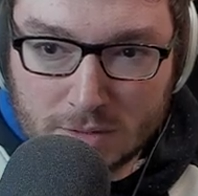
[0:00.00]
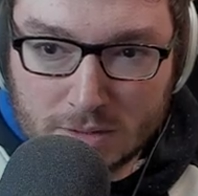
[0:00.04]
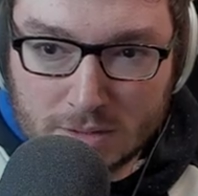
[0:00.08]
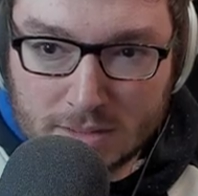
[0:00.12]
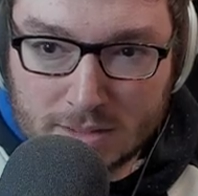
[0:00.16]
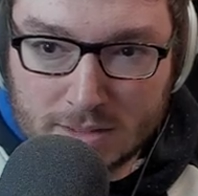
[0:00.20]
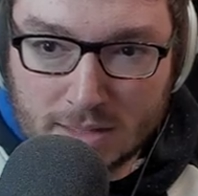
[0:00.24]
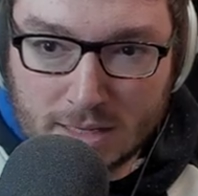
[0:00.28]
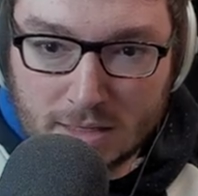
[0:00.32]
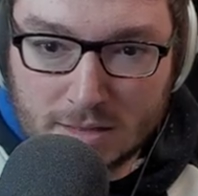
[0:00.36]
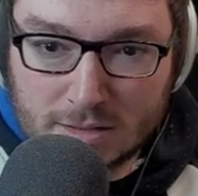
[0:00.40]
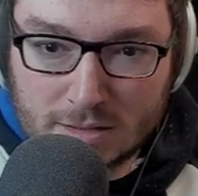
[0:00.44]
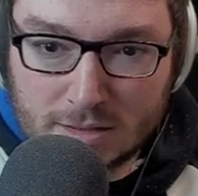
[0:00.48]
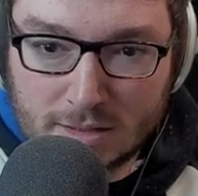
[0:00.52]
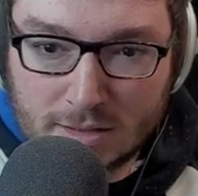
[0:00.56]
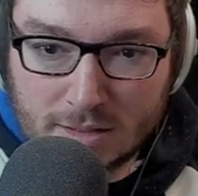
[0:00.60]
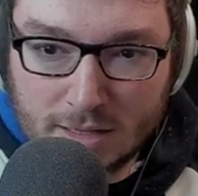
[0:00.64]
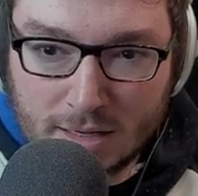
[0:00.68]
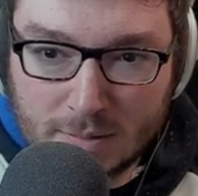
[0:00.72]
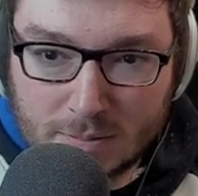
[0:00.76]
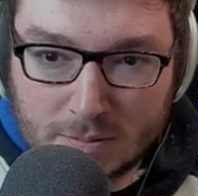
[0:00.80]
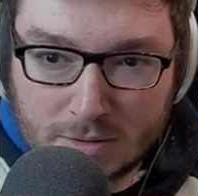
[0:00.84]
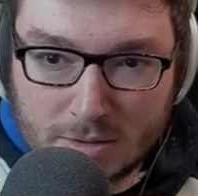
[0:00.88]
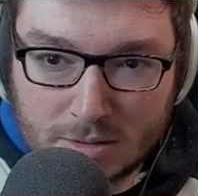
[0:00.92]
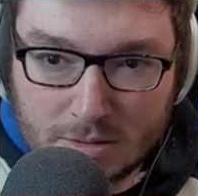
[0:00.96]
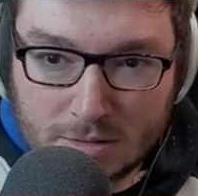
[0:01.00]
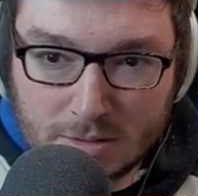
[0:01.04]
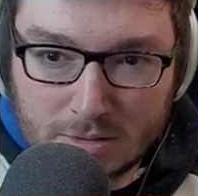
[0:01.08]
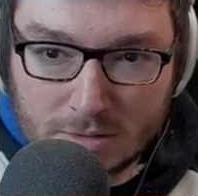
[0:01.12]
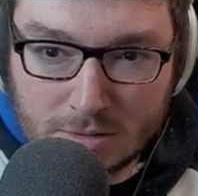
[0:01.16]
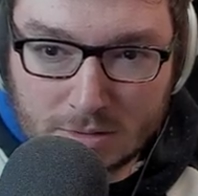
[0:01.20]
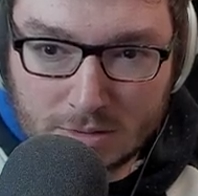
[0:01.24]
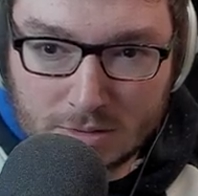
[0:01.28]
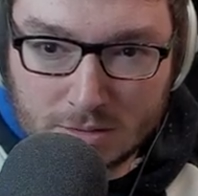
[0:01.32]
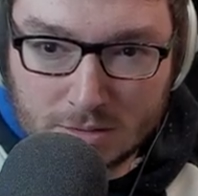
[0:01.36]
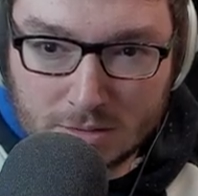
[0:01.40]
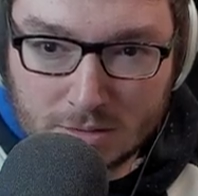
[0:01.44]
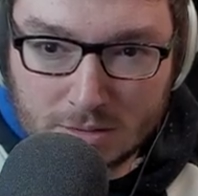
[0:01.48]
These skeleton
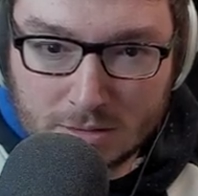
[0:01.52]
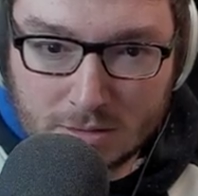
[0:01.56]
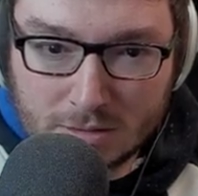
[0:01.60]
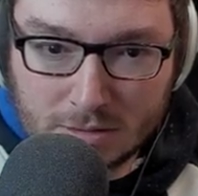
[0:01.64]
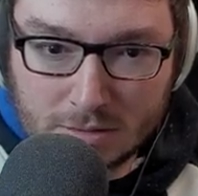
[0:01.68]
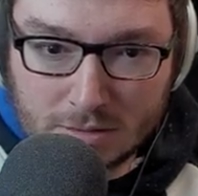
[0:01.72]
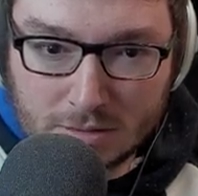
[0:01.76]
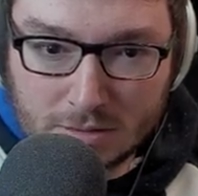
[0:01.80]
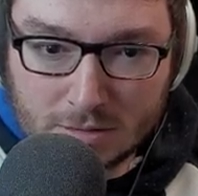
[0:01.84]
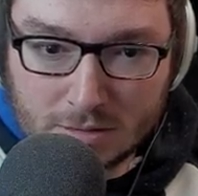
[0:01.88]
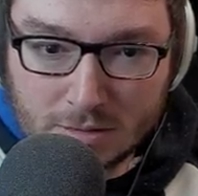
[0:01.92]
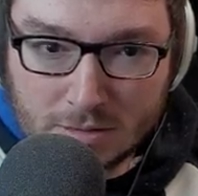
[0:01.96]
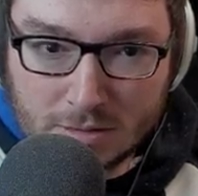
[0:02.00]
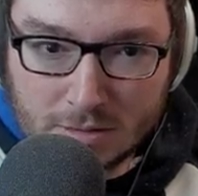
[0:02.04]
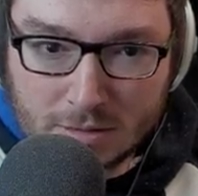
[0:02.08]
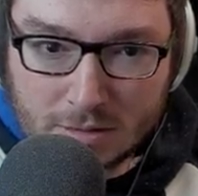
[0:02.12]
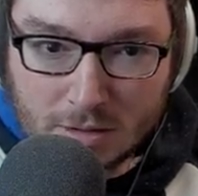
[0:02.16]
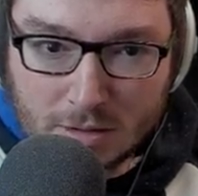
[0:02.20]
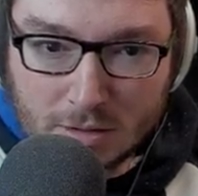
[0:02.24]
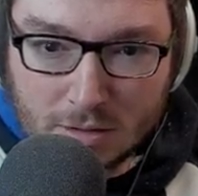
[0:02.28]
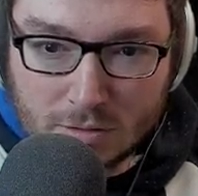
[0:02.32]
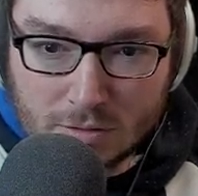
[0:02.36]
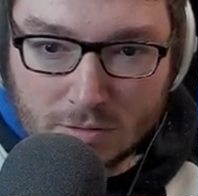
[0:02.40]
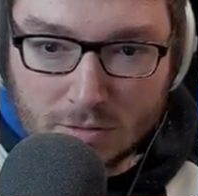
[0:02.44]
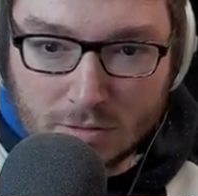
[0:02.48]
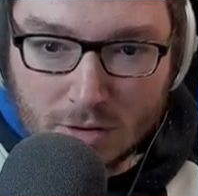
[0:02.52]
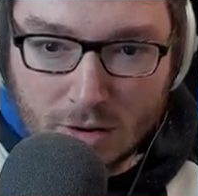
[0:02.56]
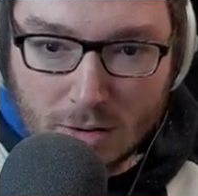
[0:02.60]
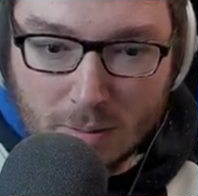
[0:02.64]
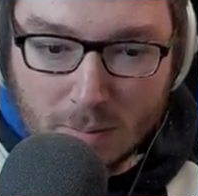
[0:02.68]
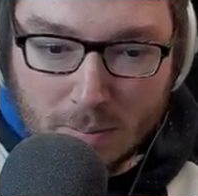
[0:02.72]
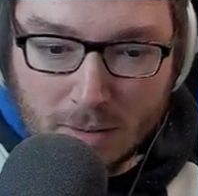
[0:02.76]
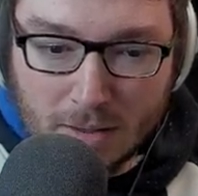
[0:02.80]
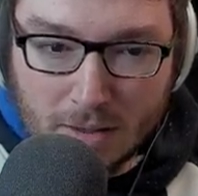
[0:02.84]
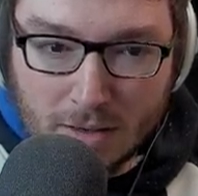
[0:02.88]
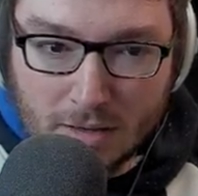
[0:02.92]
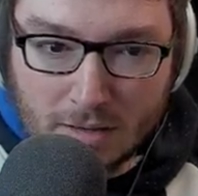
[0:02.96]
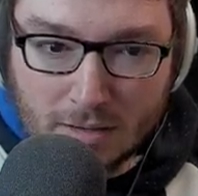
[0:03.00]
captains are a right
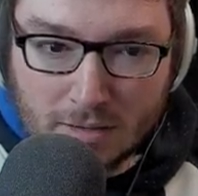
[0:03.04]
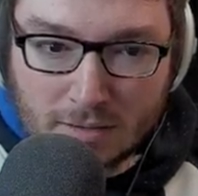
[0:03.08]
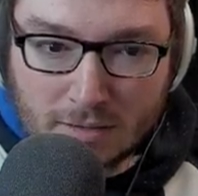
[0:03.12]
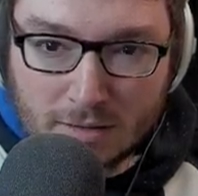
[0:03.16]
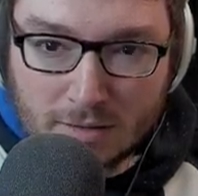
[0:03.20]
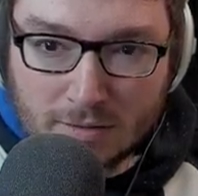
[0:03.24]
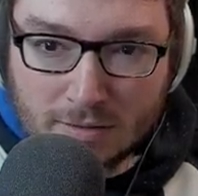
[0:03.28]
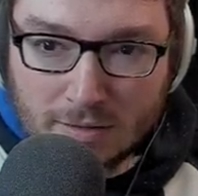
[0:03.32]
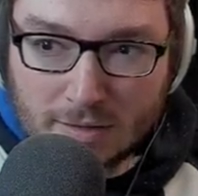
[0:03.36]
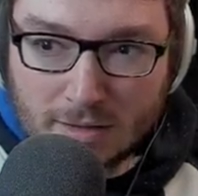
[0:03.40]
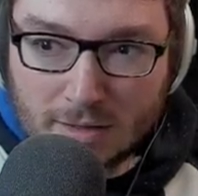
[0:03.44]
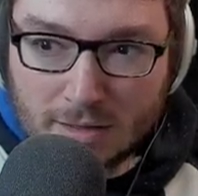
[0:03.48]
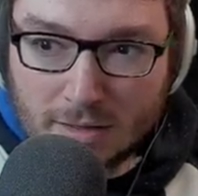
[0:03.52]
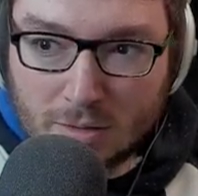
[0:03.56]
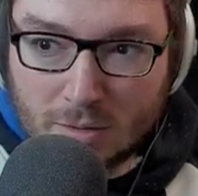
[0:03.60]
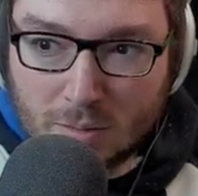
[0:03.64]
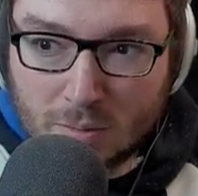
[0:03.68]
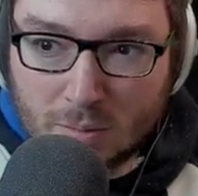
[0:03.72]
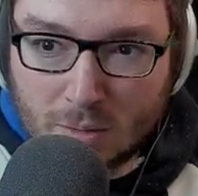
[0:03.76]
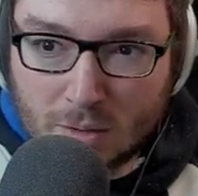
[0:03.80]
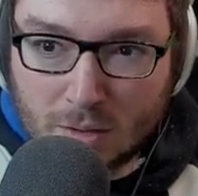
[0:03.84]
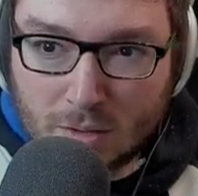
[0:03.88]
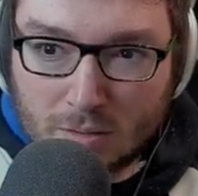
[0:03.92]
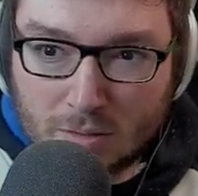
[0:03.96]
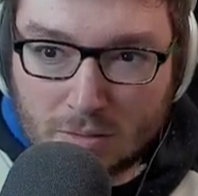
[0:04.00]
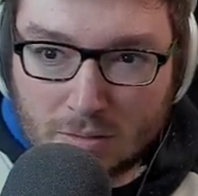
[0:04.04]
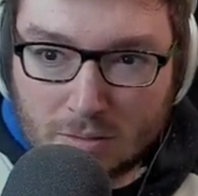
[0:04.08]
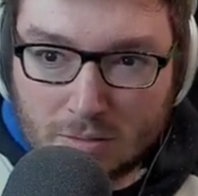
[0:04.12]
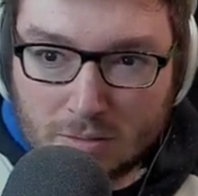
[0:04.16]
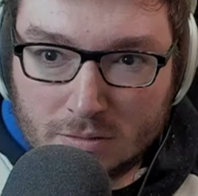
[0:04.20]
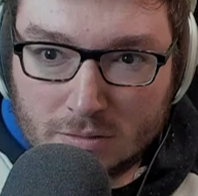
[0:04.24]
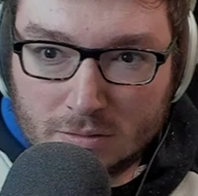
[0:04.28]
pain, they take a little while.